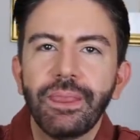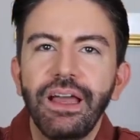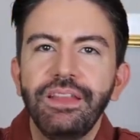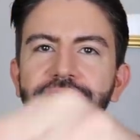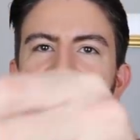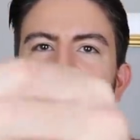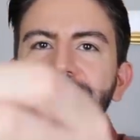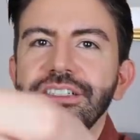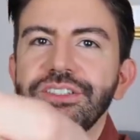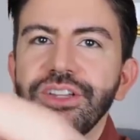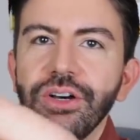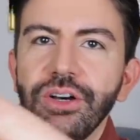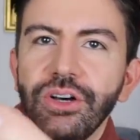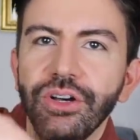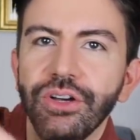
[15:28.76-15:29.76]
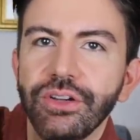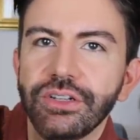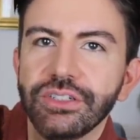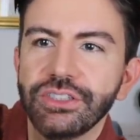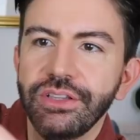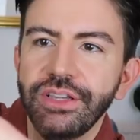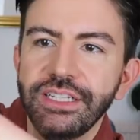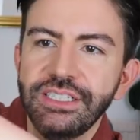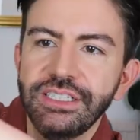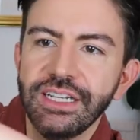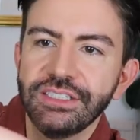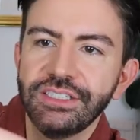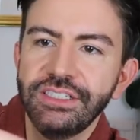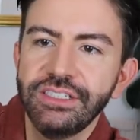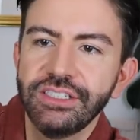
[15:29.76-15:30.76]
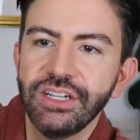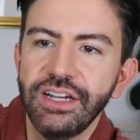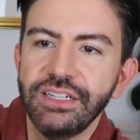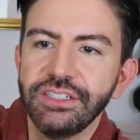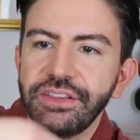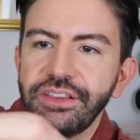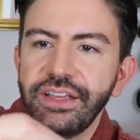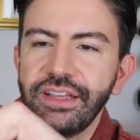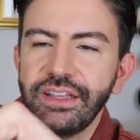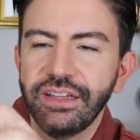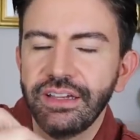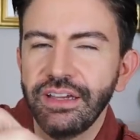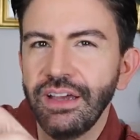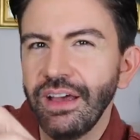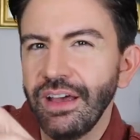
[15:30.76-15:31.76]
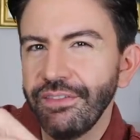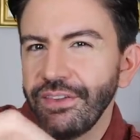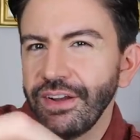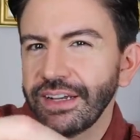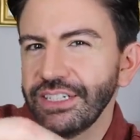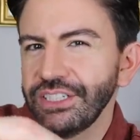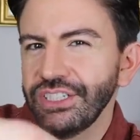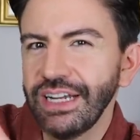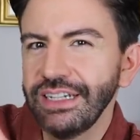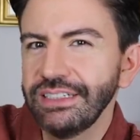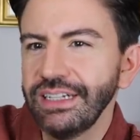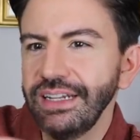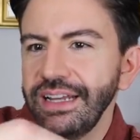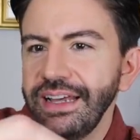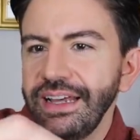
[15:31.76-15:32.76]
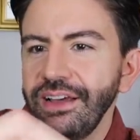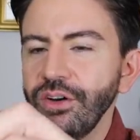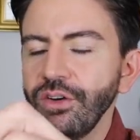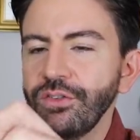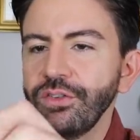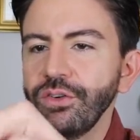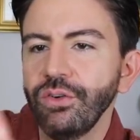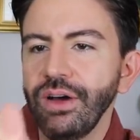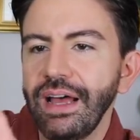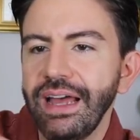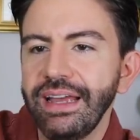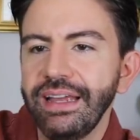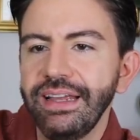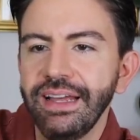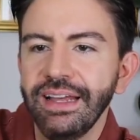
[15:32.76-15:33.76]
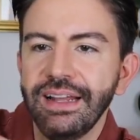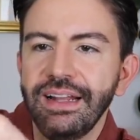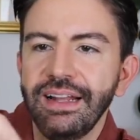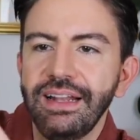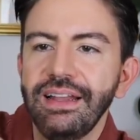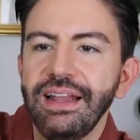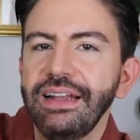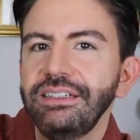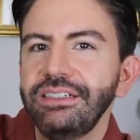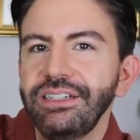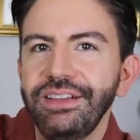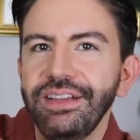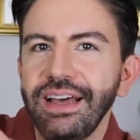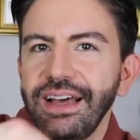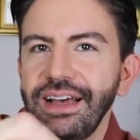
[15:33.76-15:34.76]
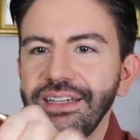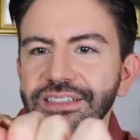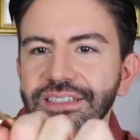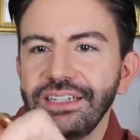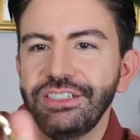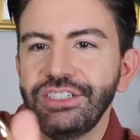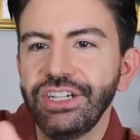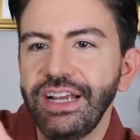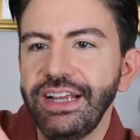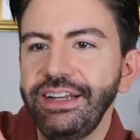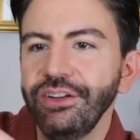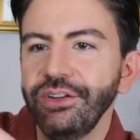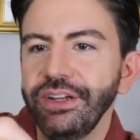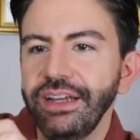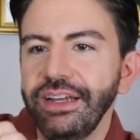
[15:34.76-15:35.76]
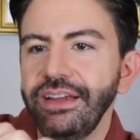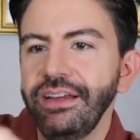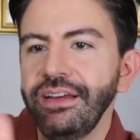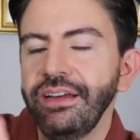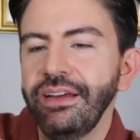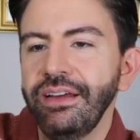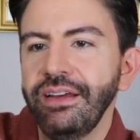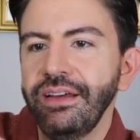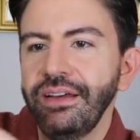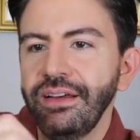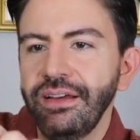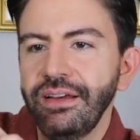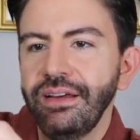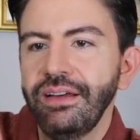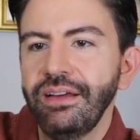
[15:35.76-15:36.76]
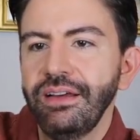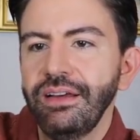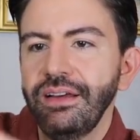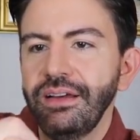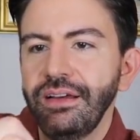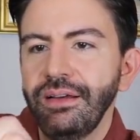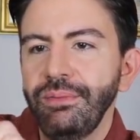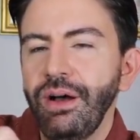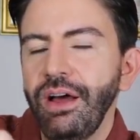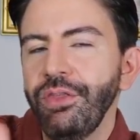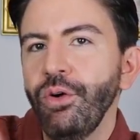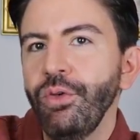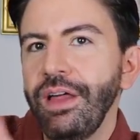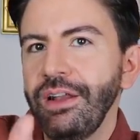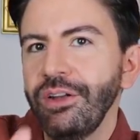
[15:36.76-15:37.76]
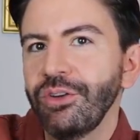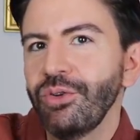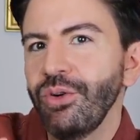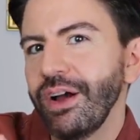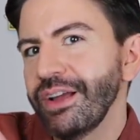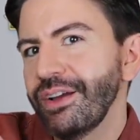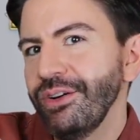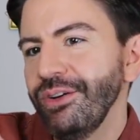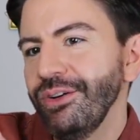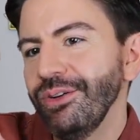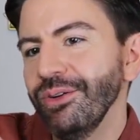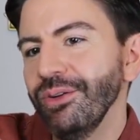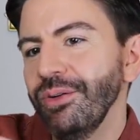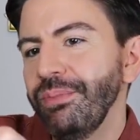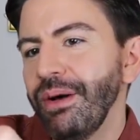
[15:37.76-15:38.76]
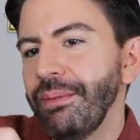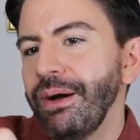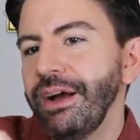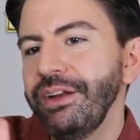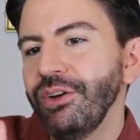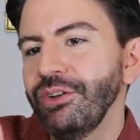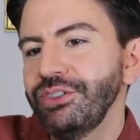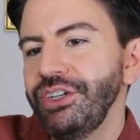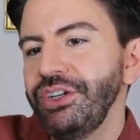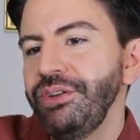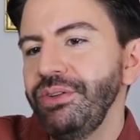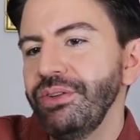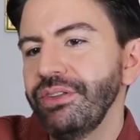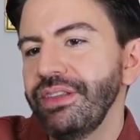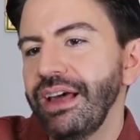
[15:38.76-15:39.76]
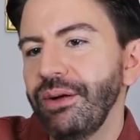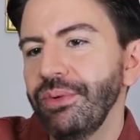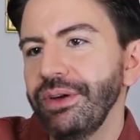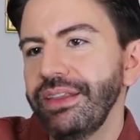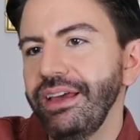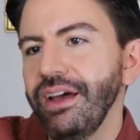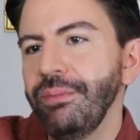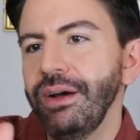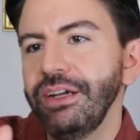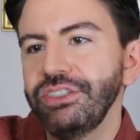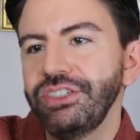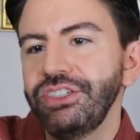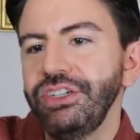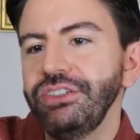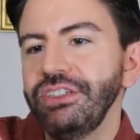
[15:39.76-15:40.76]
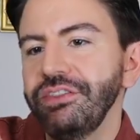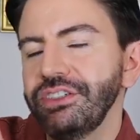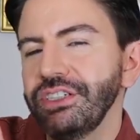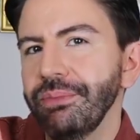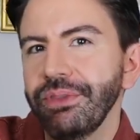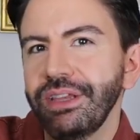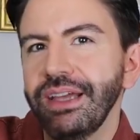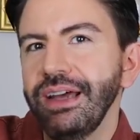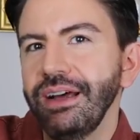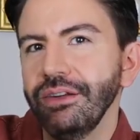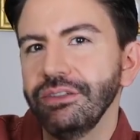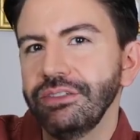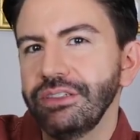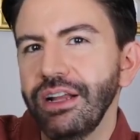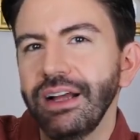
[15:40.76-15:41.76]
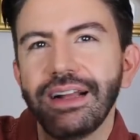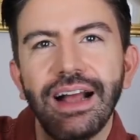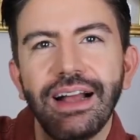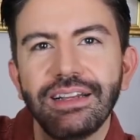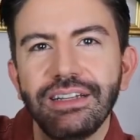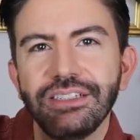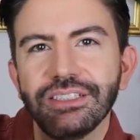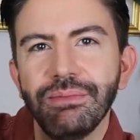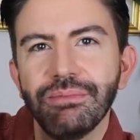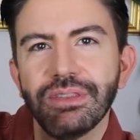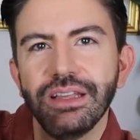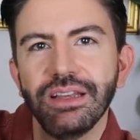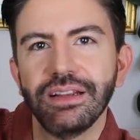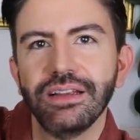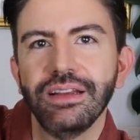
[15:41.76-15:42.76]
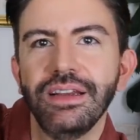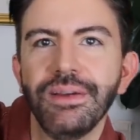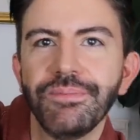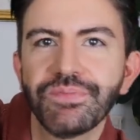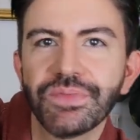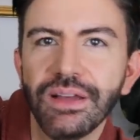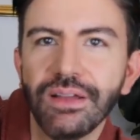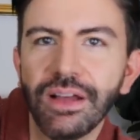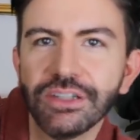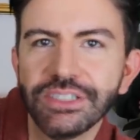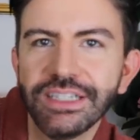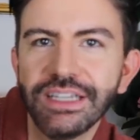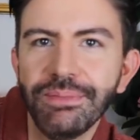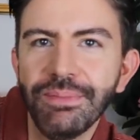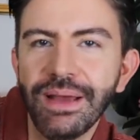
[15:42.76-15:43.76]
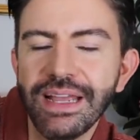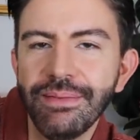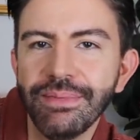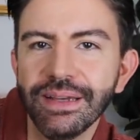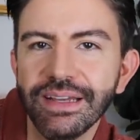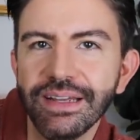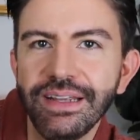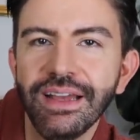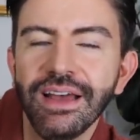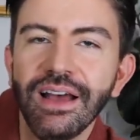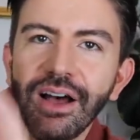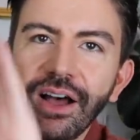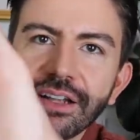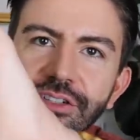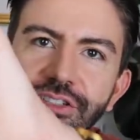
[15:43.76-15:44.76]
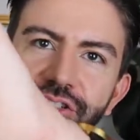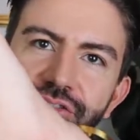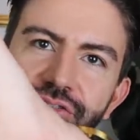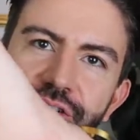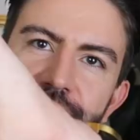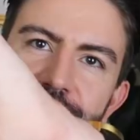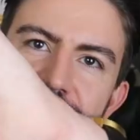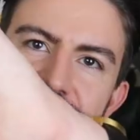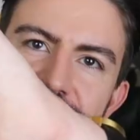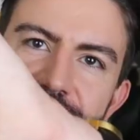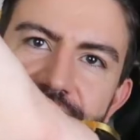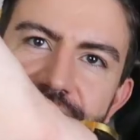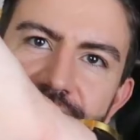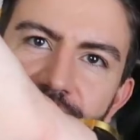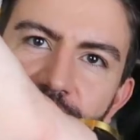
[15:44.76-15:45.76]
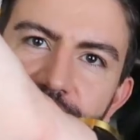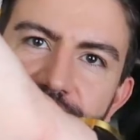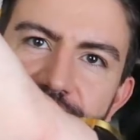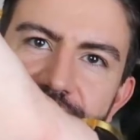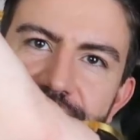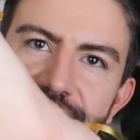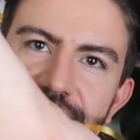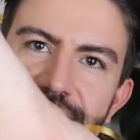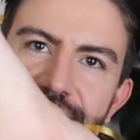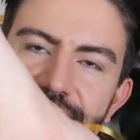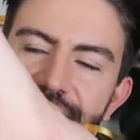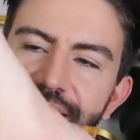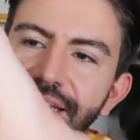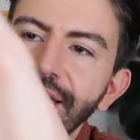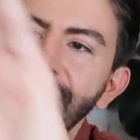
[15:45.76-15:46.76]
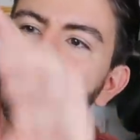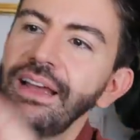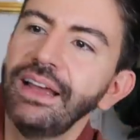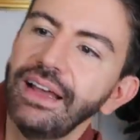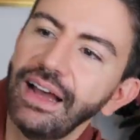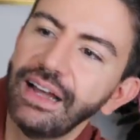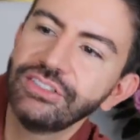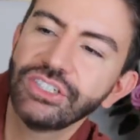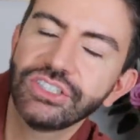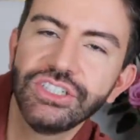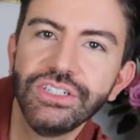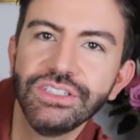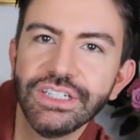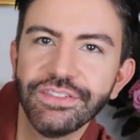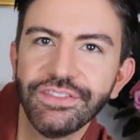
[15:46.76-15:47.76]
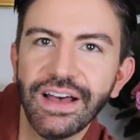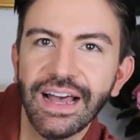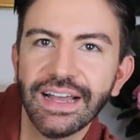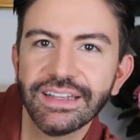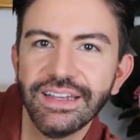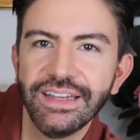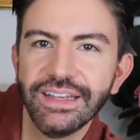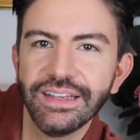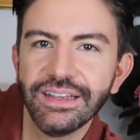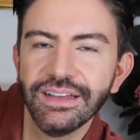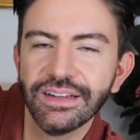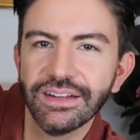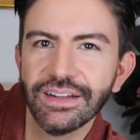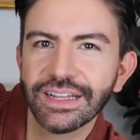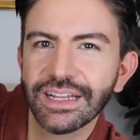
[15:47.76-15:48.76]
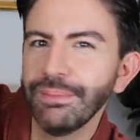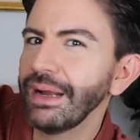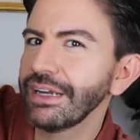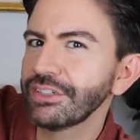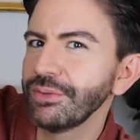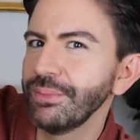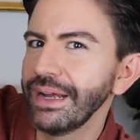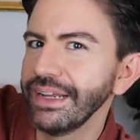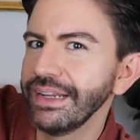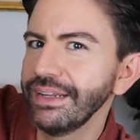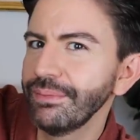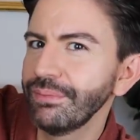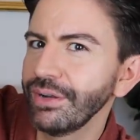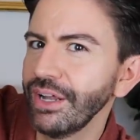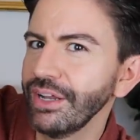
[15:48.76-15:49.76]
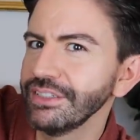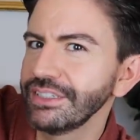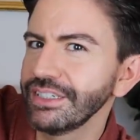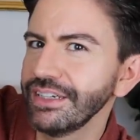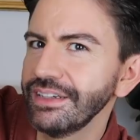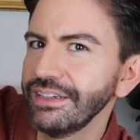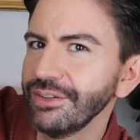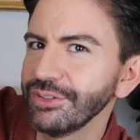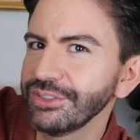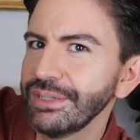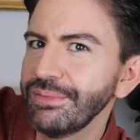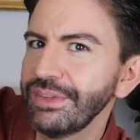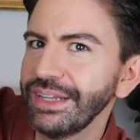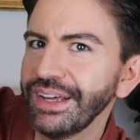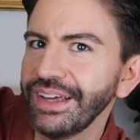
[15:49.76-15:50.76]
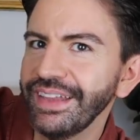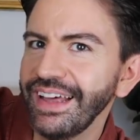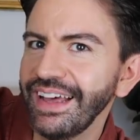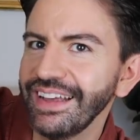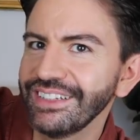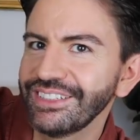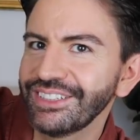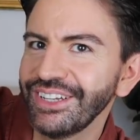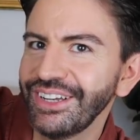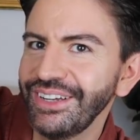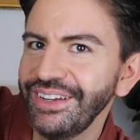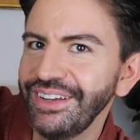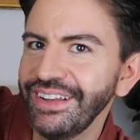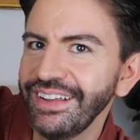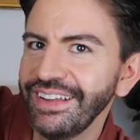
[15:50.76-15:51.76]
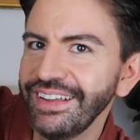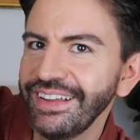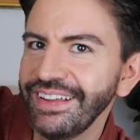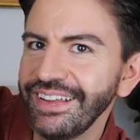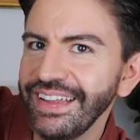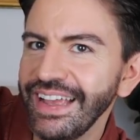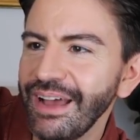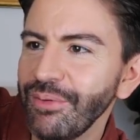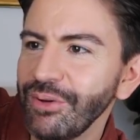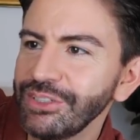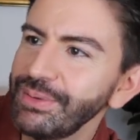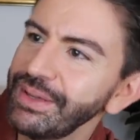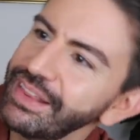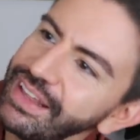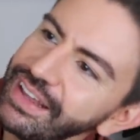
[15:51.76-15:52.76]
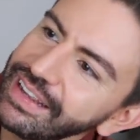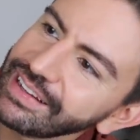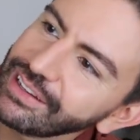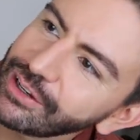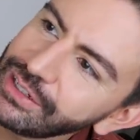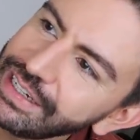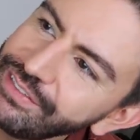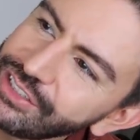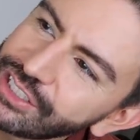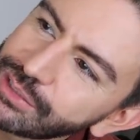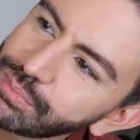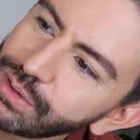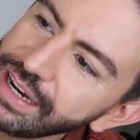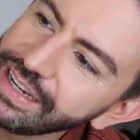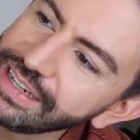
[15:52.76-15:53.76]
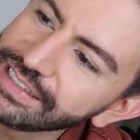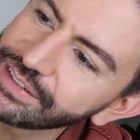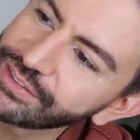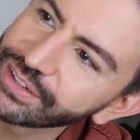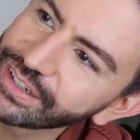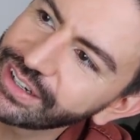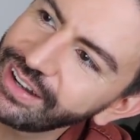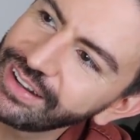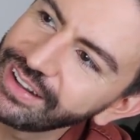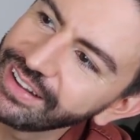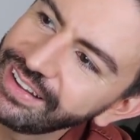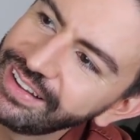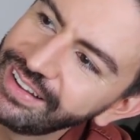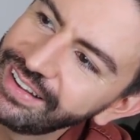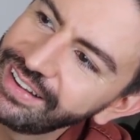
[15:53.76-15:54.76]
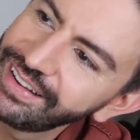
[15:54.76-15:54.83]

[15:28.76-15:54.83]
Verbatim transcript: and then it has the hook. So this is actually designed, I think, for like a chandelier or for a lantern that has a chain on it. But I thought that looked quite cool. But I might not do that with it. I might just use it for something else, like hanging something. I was thinking maybe I could screw this onto the ceiling and just use it for hanging like a macrame planter or something like that. So yeah, what do we think? I could even spray it a different colour.